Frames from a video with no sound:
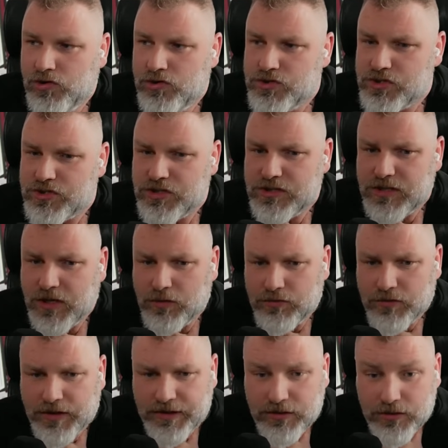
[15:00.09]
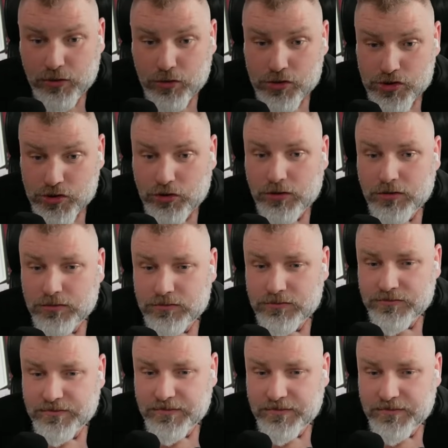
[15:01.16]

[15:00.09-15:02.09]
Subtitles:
just a downright no-show from